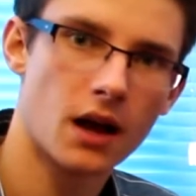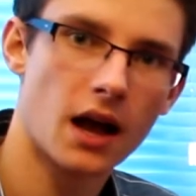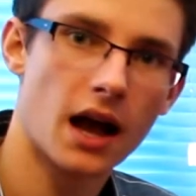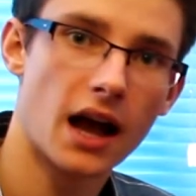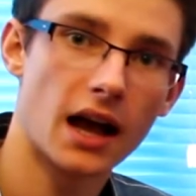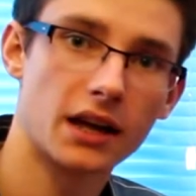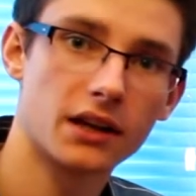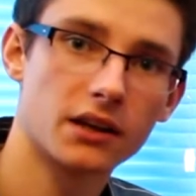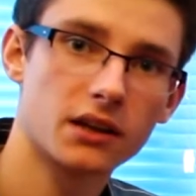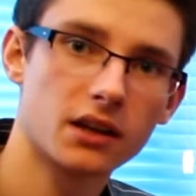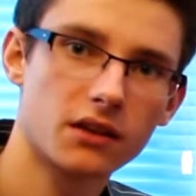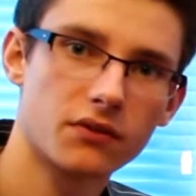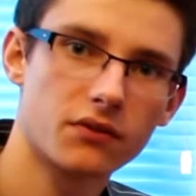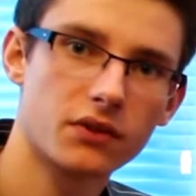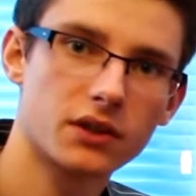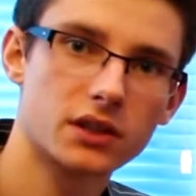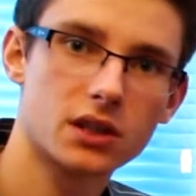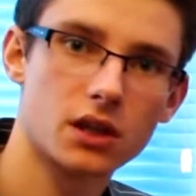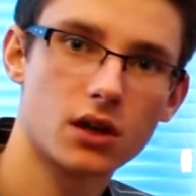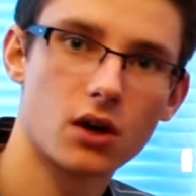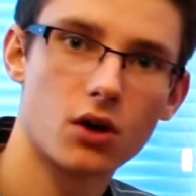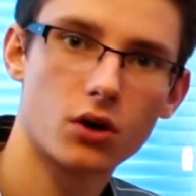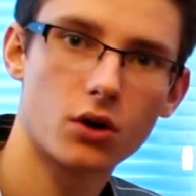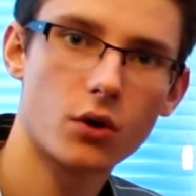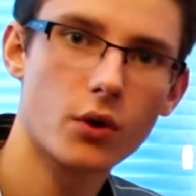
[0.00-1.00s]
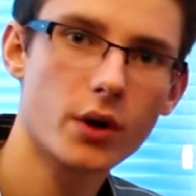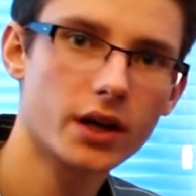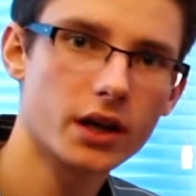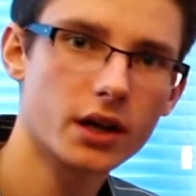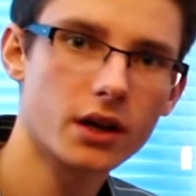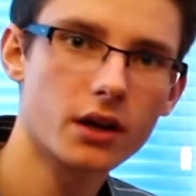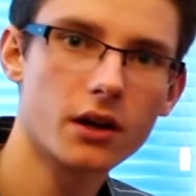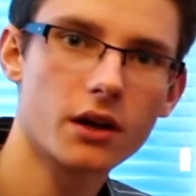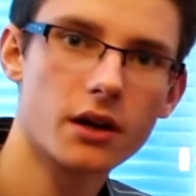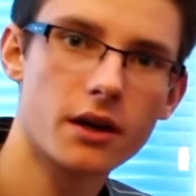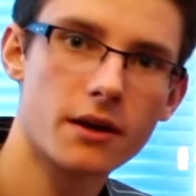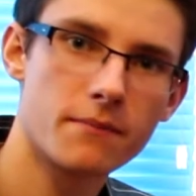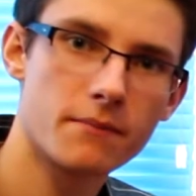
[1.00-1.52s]
And if it's a lot
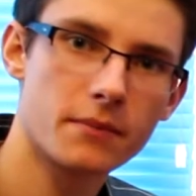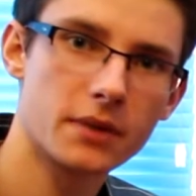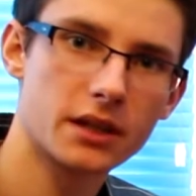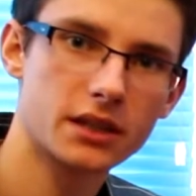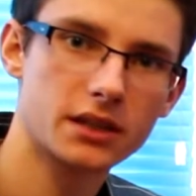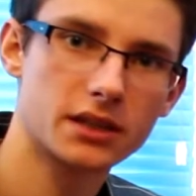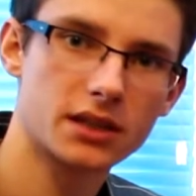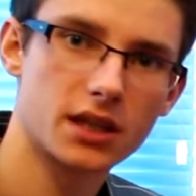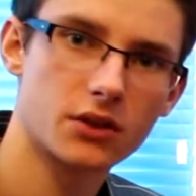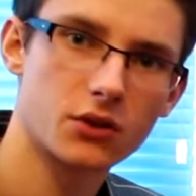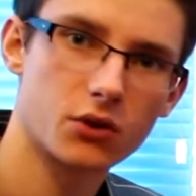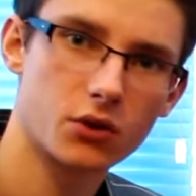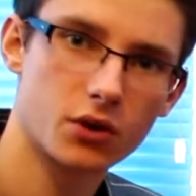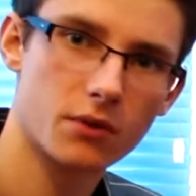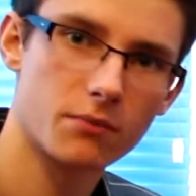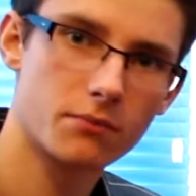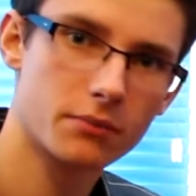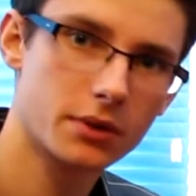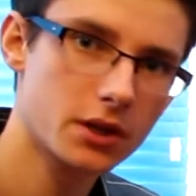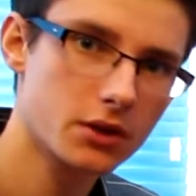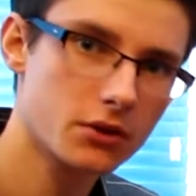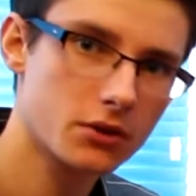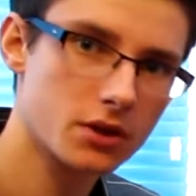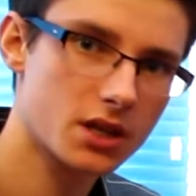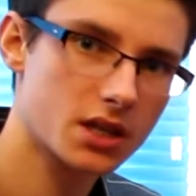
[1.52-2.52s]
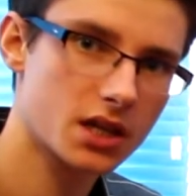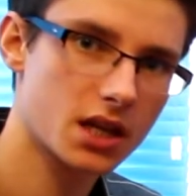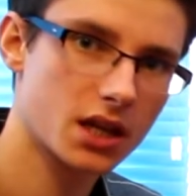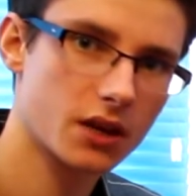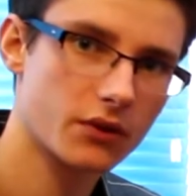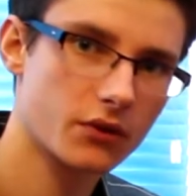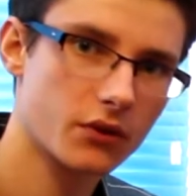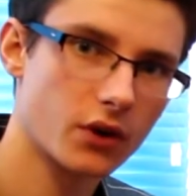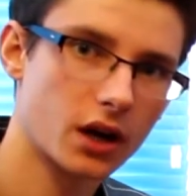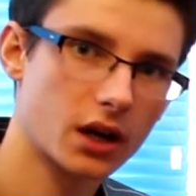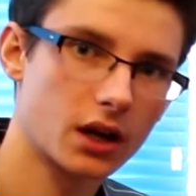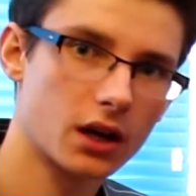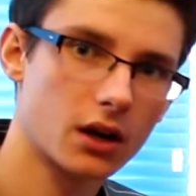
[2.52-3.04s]
quicker, it means that your computer's going to
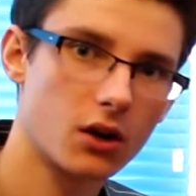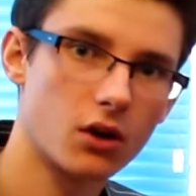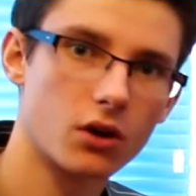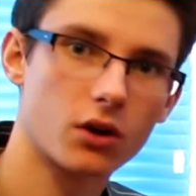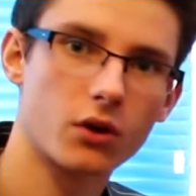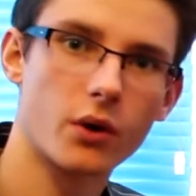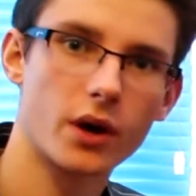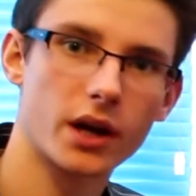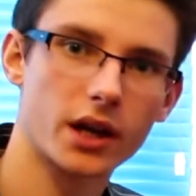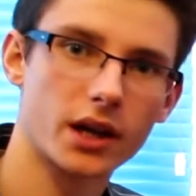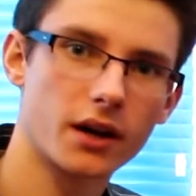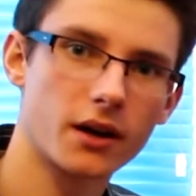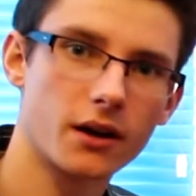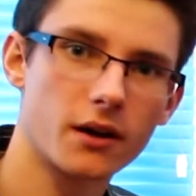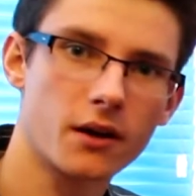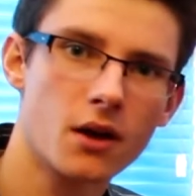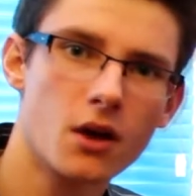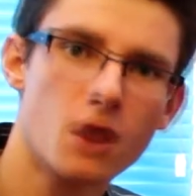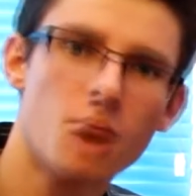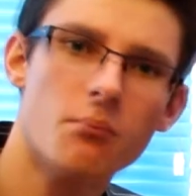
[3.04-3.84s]
run a lot quicker.